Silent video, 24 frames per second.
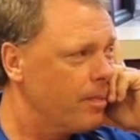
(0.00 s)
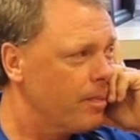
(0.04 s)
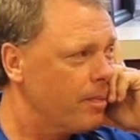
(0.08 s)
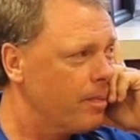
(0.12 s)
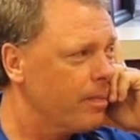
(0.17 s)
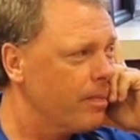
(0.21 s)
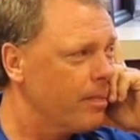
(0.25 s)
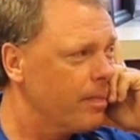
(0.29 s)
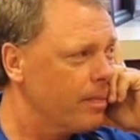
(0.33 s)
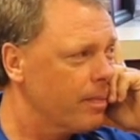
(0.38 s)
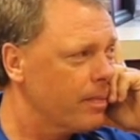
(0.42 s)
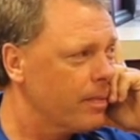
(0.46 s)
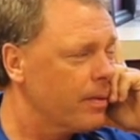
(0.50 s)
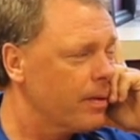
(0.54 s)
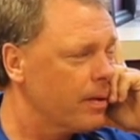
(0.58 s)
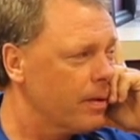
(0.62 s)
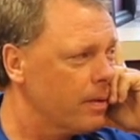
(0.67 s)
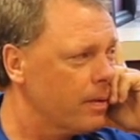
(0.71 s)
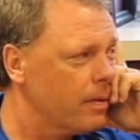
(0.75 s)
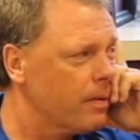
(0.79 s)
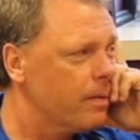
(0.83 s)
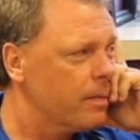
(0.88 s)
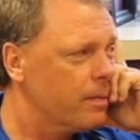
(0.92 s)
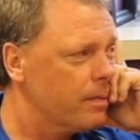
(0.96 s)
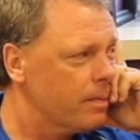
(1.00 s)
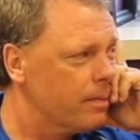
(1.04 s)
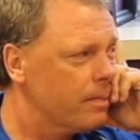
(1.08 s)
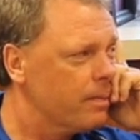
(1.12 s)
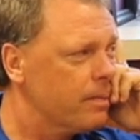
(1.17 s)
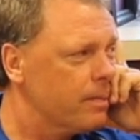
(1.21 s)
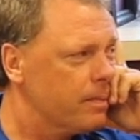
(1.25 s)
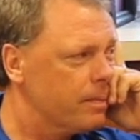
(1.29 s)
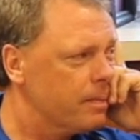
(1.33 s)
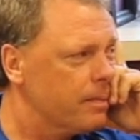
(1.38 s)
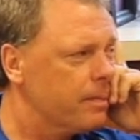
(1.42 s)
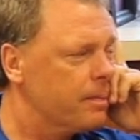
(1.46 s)

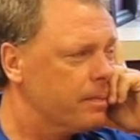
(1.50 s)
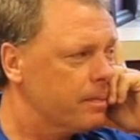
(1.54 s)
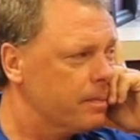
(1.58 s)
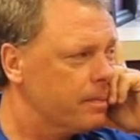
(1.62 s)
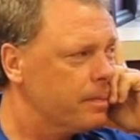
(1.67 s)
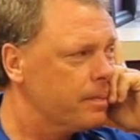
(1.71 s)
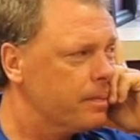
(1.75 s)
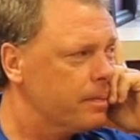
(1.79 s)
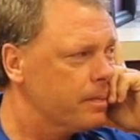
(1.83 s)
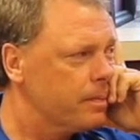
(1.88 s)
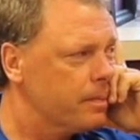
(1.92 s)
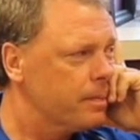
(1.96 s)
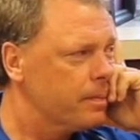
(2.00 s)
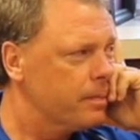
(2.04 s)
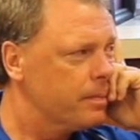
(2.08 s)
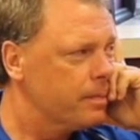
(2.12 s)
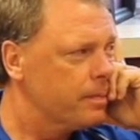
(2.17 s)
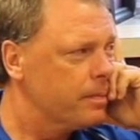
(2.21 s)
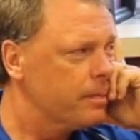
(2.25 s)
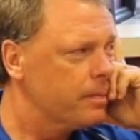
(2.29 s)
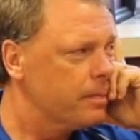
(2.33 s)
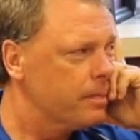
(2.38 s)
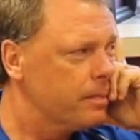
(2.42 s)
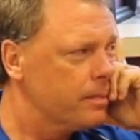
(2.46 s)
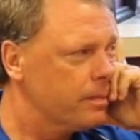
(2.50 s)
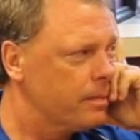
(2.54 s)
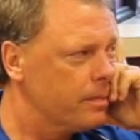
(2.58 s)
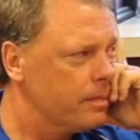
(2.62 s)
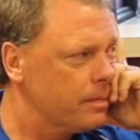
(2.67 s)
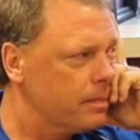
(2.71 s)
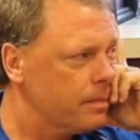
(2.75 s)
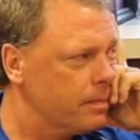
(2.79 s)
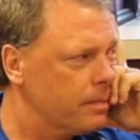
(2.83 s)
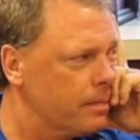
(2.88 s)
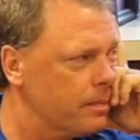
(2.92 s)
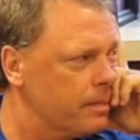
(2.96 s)

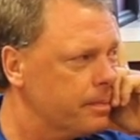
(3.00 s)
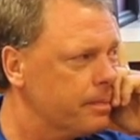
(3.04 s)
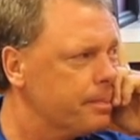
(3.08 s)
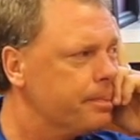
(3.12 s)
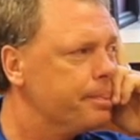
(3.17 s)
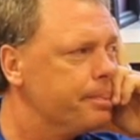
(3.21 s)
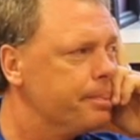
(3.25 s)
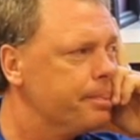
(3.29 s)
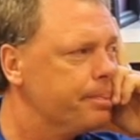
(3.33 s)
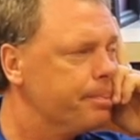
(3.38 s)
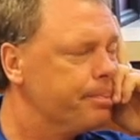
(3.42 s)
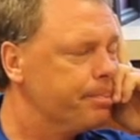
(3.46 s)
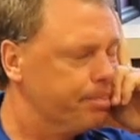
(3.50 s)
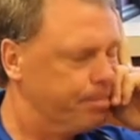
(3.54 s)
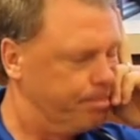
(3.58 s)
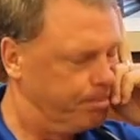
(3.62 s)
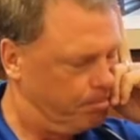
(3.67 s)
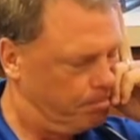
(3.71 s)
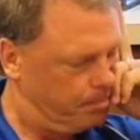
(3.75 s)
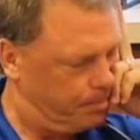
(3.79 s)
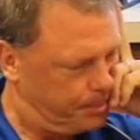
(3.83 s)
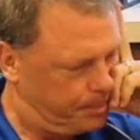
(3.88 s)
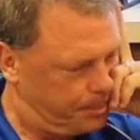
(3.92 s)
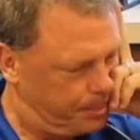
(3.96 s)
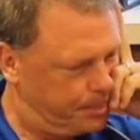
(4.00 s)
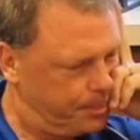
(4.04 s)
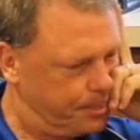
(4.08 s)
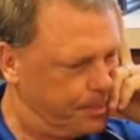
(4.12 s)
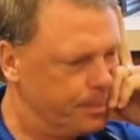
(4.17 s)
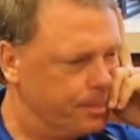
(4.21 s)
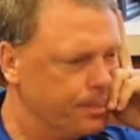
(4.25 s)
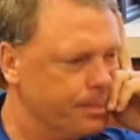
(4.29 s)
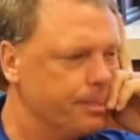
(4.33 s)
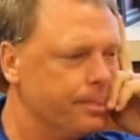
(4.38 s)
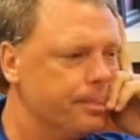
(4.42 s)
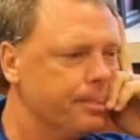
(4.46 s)

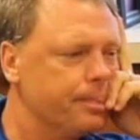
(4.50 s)
The person shown says nothing.